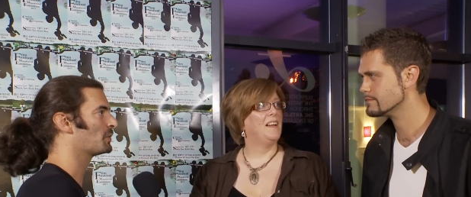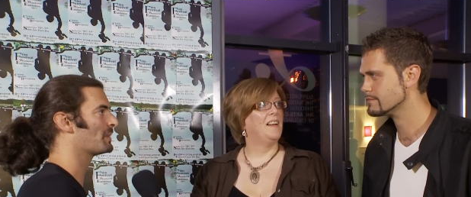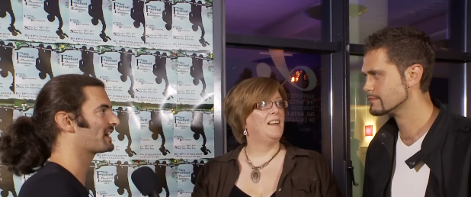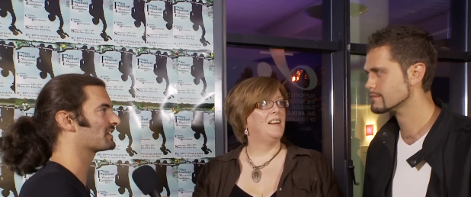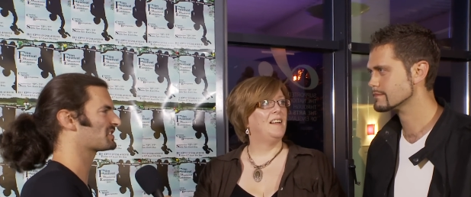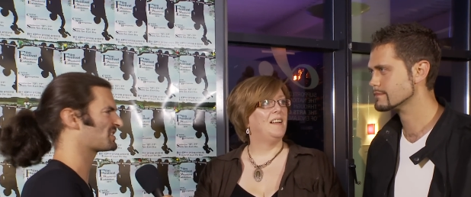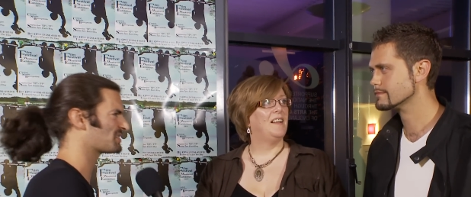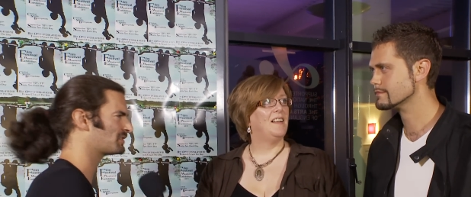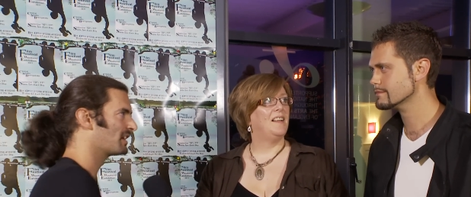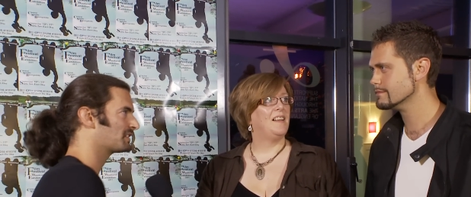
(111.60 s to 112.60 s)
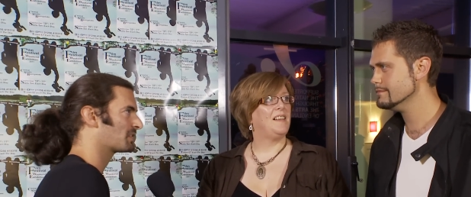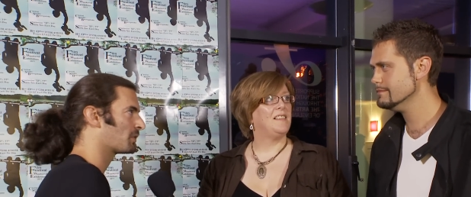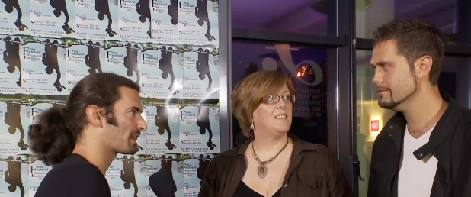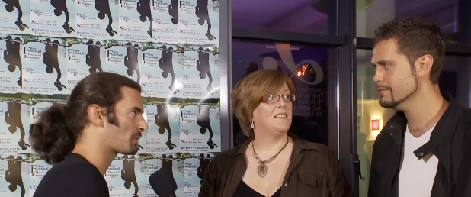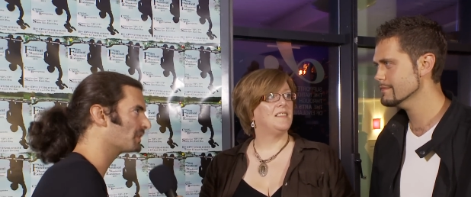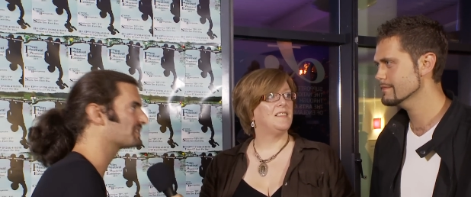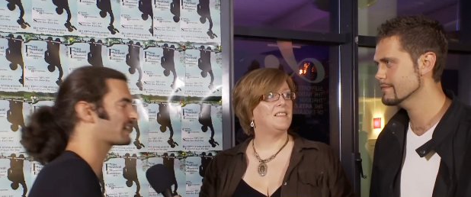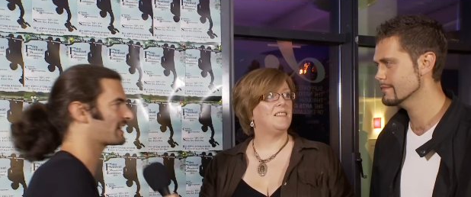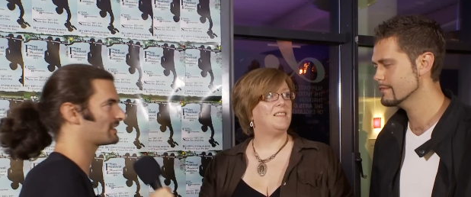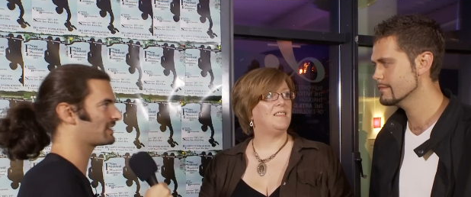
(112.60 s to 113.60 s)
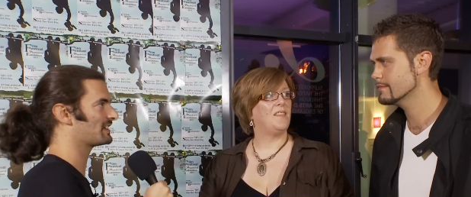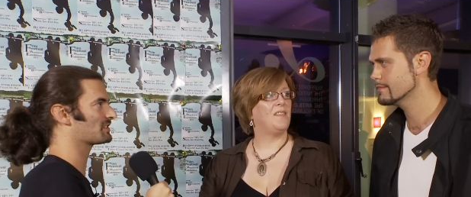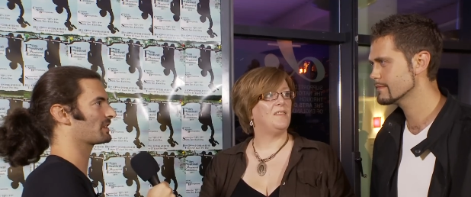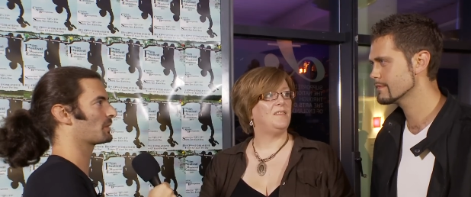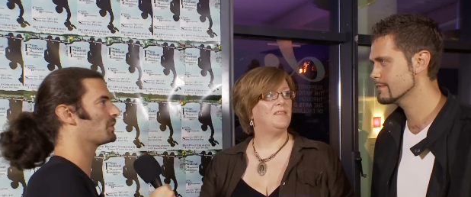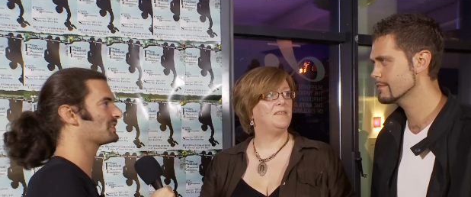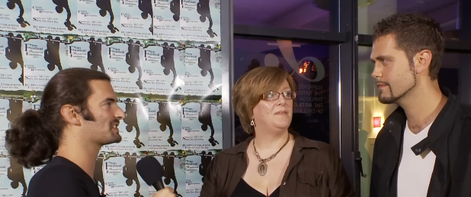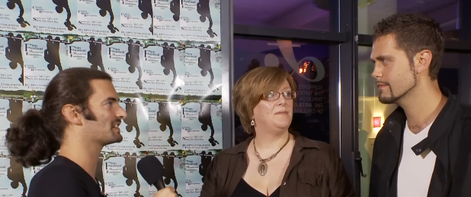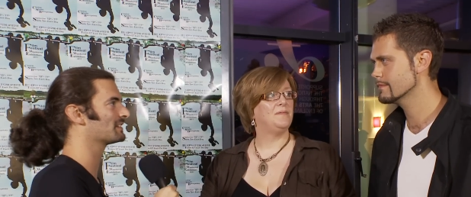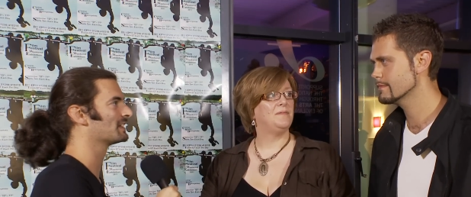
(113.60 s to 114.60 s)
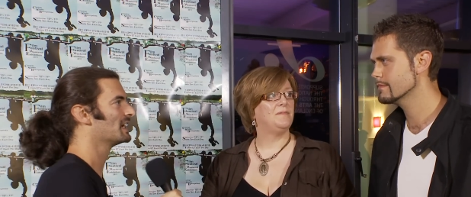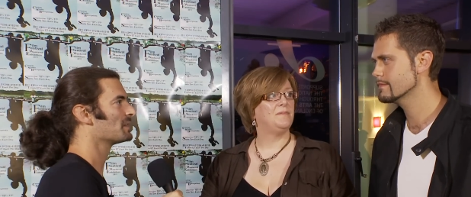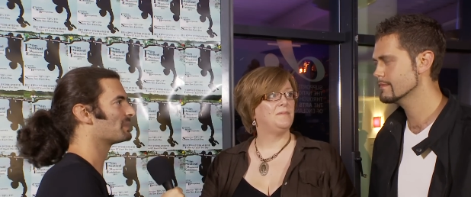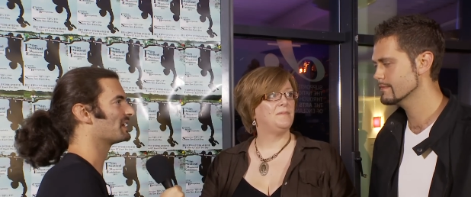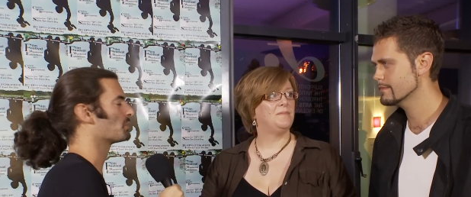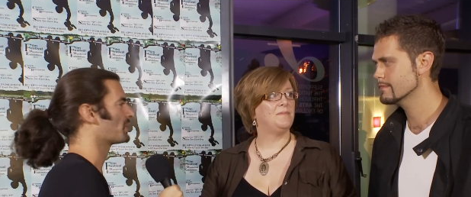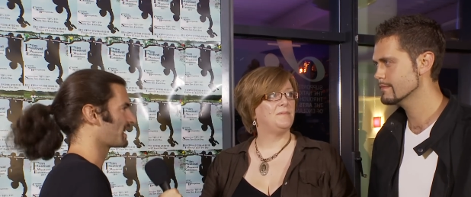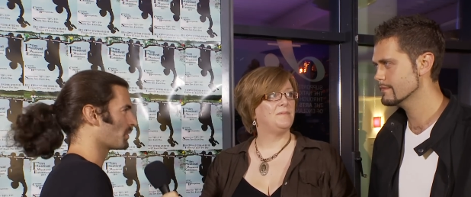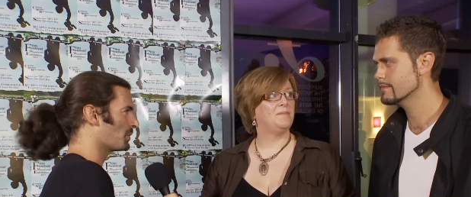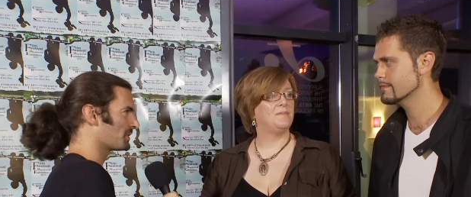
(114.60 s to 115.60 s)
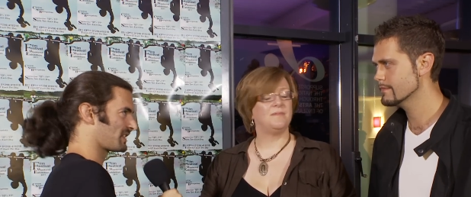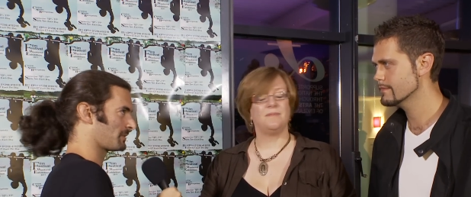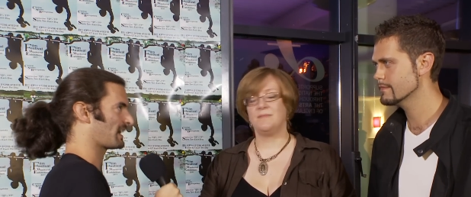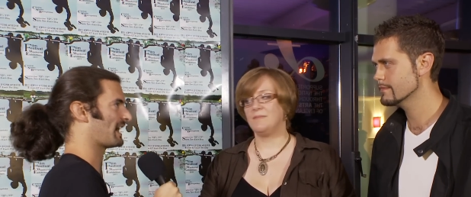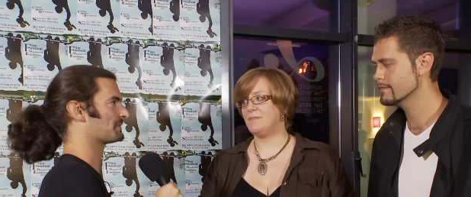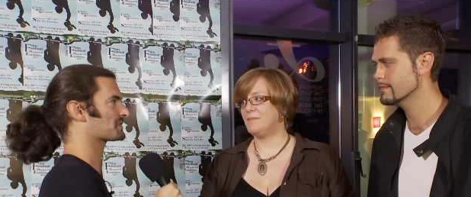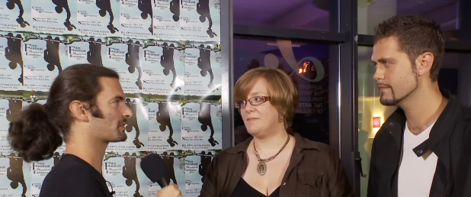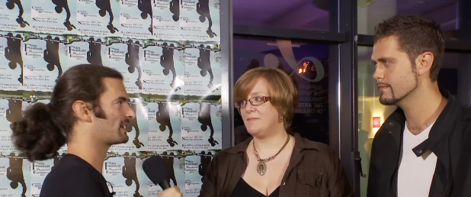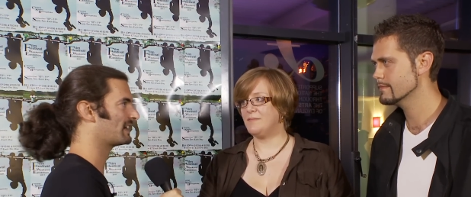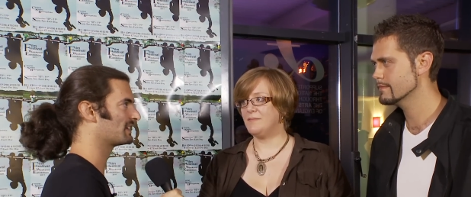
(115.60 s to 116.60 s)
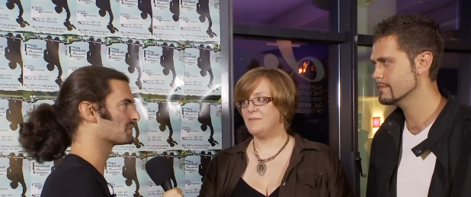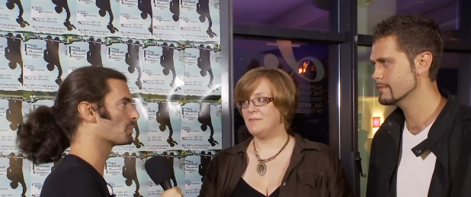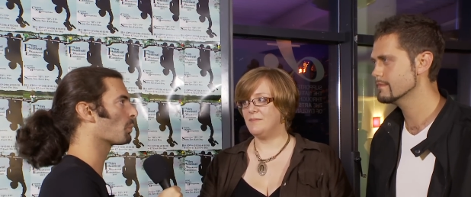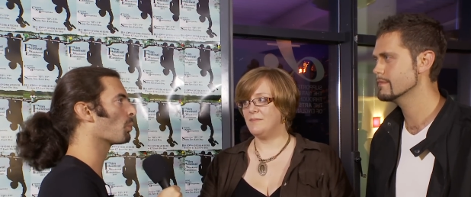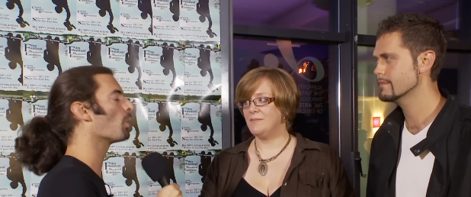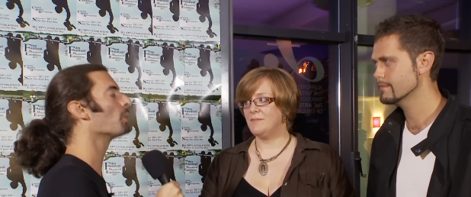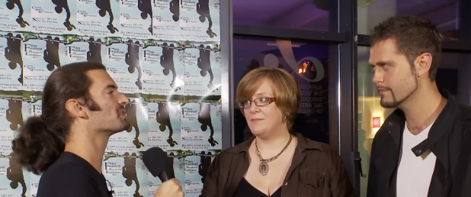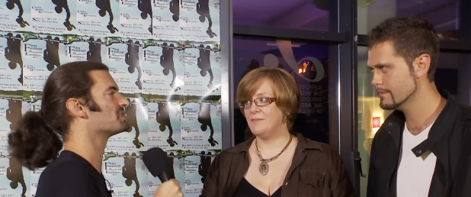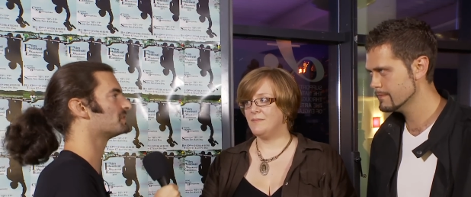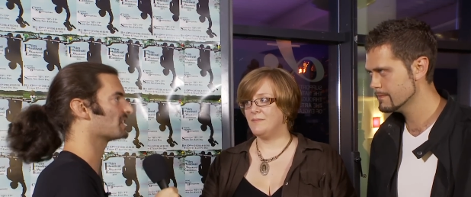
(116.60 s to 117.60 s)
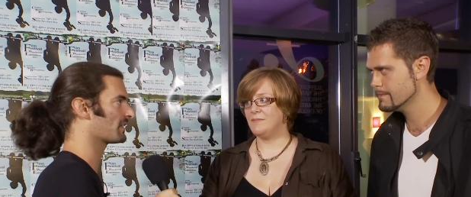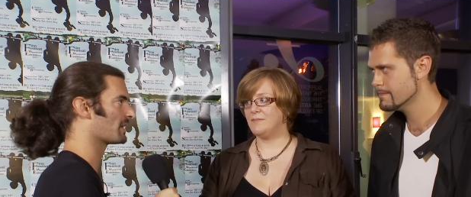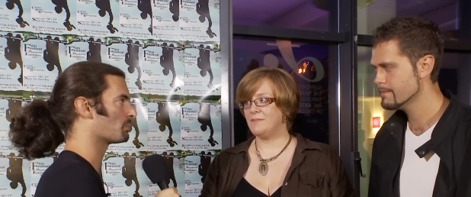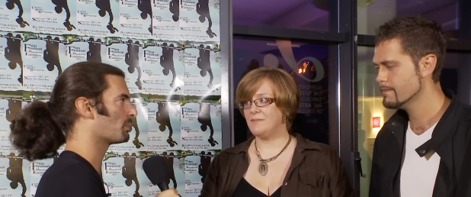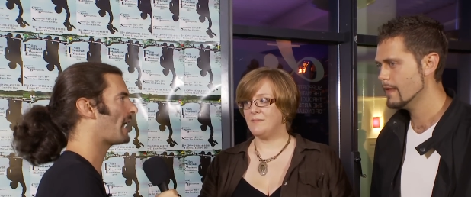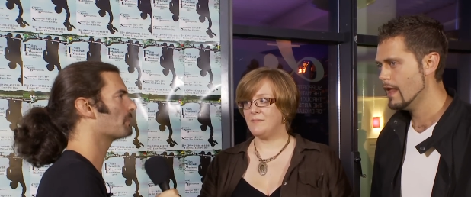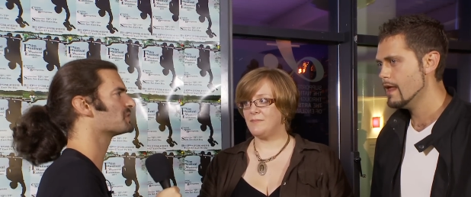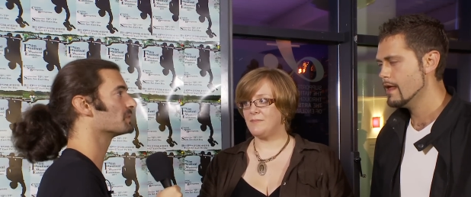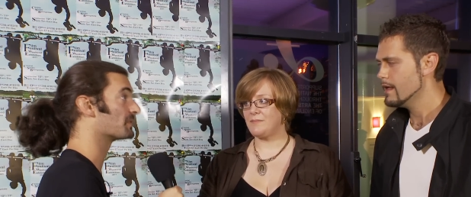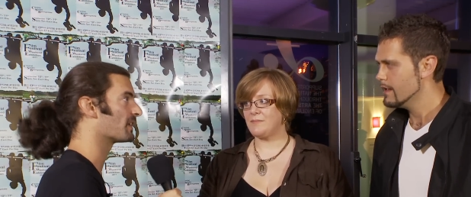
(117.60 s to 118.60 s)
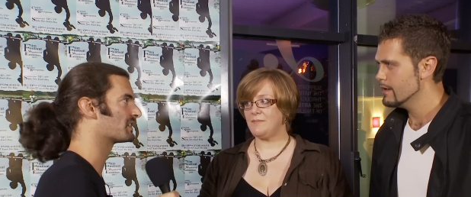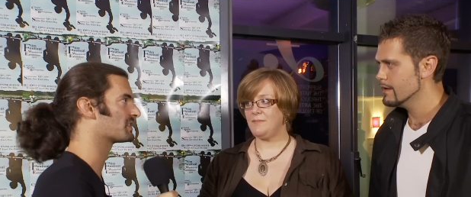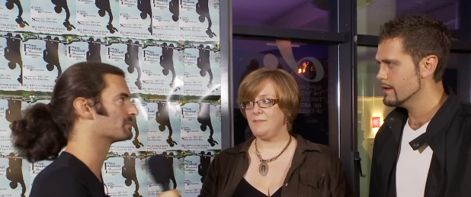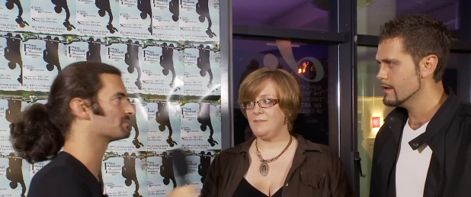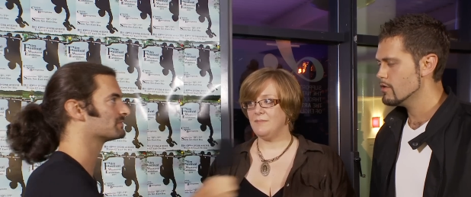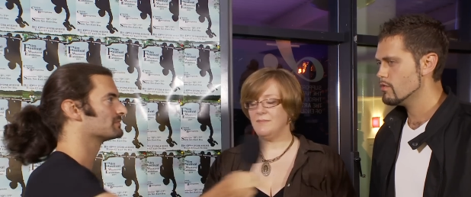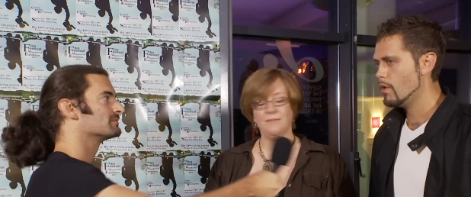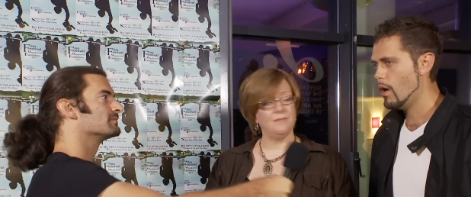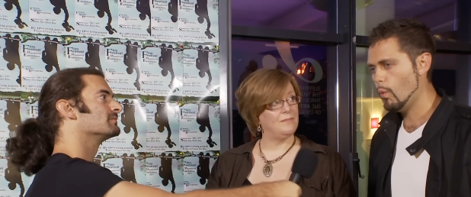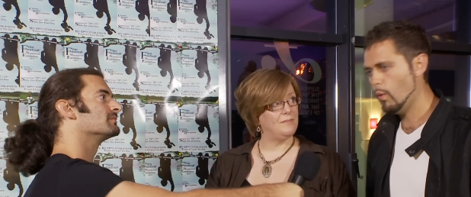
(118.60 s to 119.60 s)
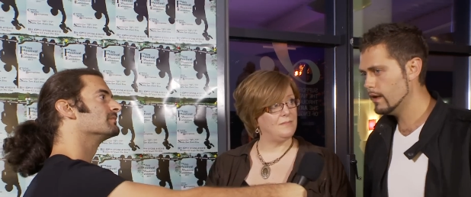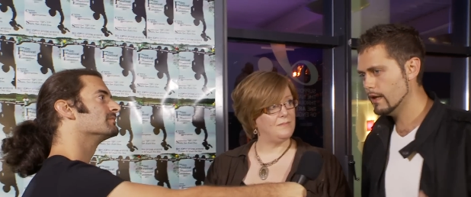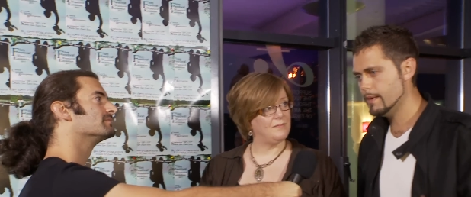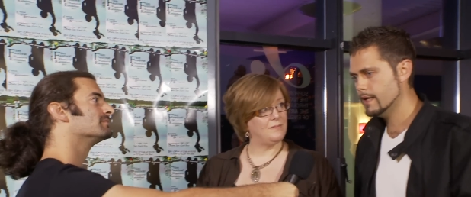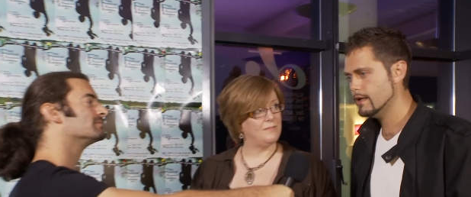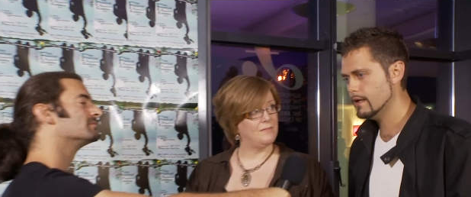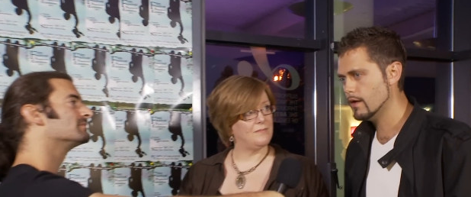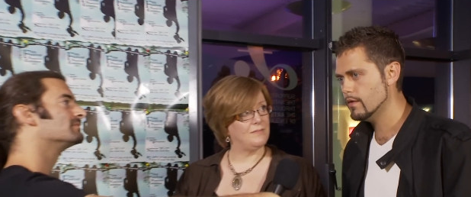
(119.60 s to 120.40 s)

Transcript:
Speaker 1: filmmakers just starting, or they want to get into this, or they want to be winning awards, they want to have screenings. What would you tell them? How would you advise them?
Speaker 2: Well, I mean, you know,